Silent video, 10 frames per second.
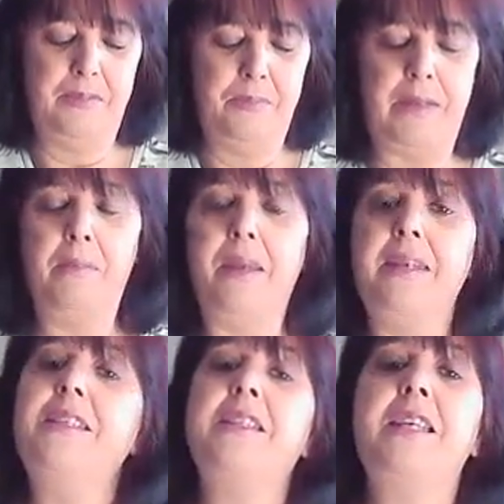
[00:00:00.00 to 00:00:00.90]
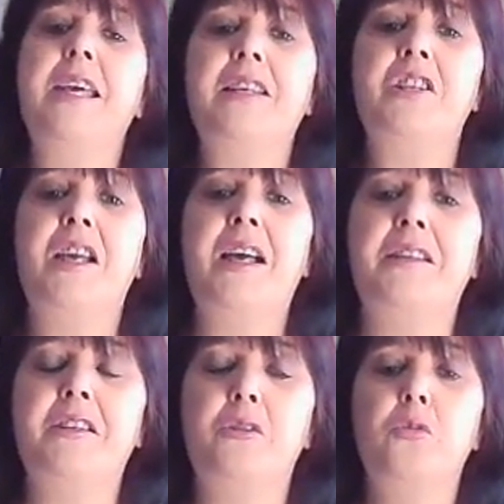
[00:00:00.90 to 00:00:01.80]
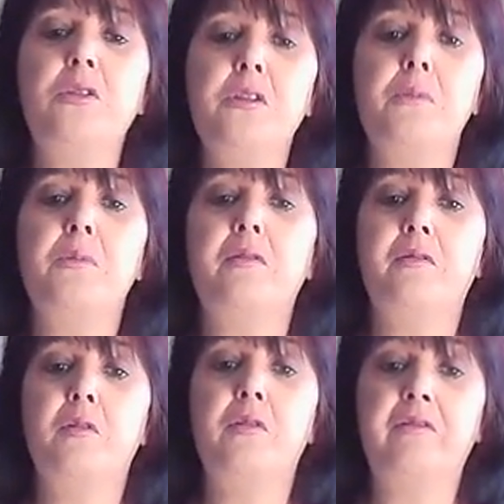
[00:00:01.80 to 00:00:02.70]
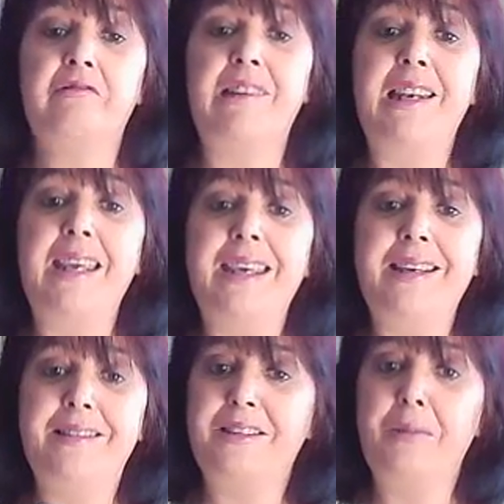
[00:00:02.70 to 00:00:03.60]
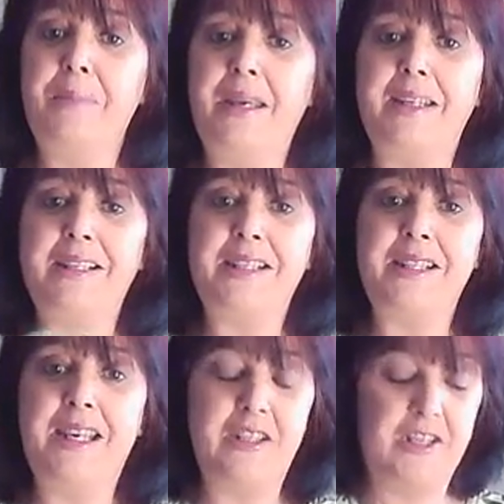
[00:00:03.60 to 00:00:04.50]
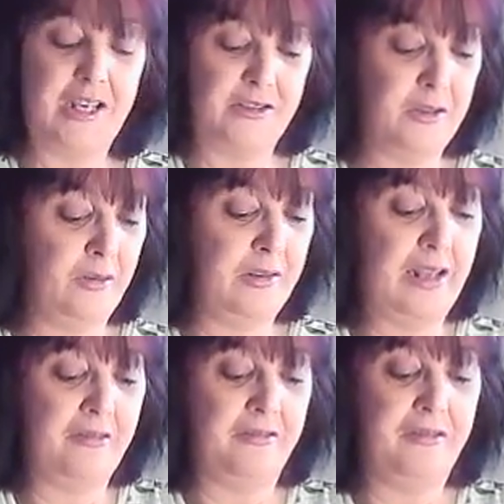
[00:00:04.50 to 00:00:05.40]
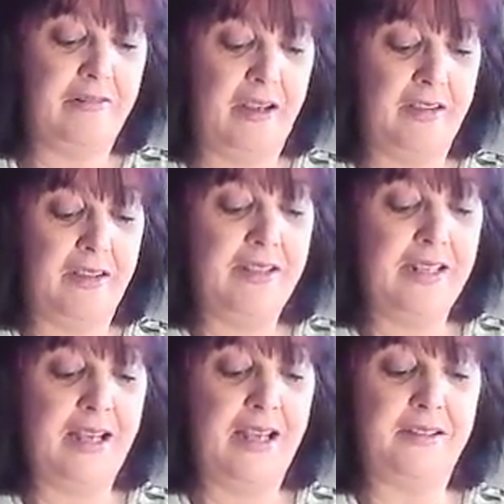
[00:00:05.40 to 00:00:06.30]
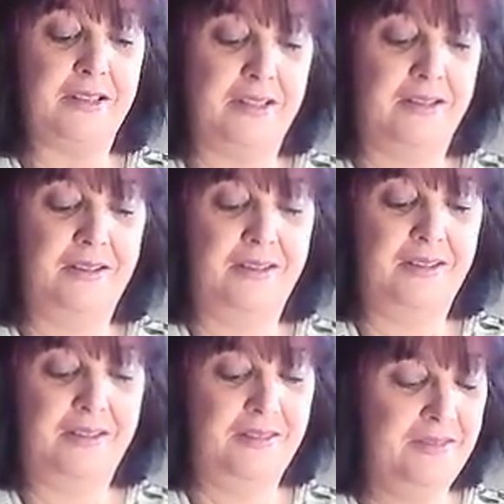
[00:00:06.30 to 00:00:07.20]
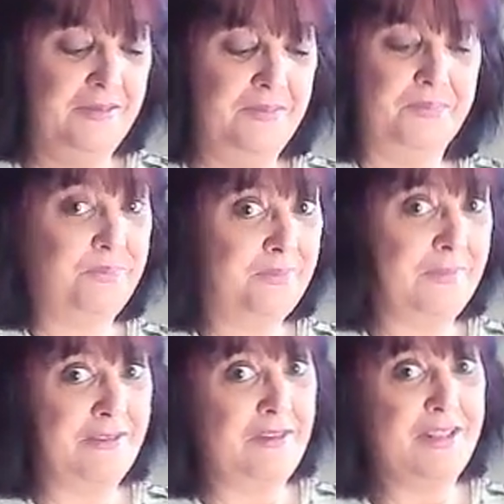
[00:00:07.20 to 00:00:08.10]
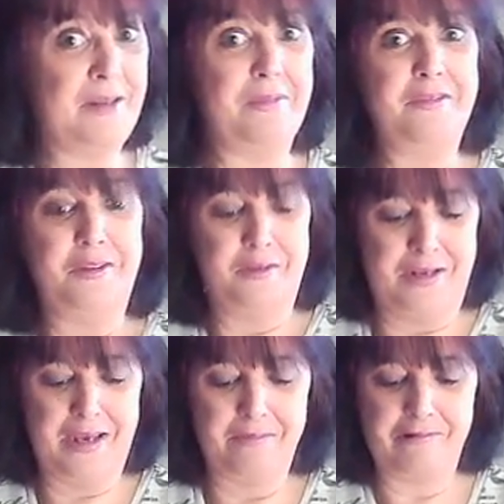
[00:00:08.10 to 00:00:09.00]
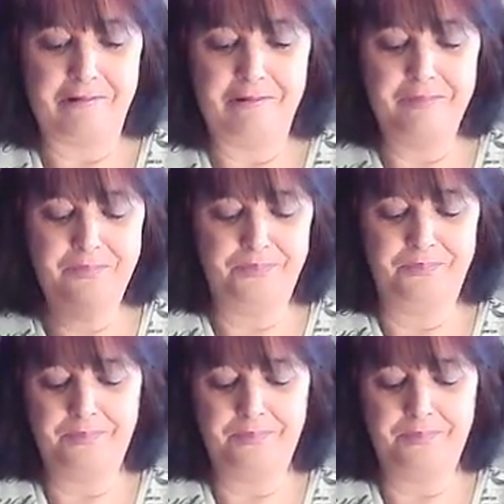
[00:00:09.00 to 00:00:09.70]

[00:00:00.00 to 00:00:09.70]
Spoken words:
But you may need to take a chance. In order to move forward freely, you may need to take a chance on love around these cards. for some of you, Capricorn.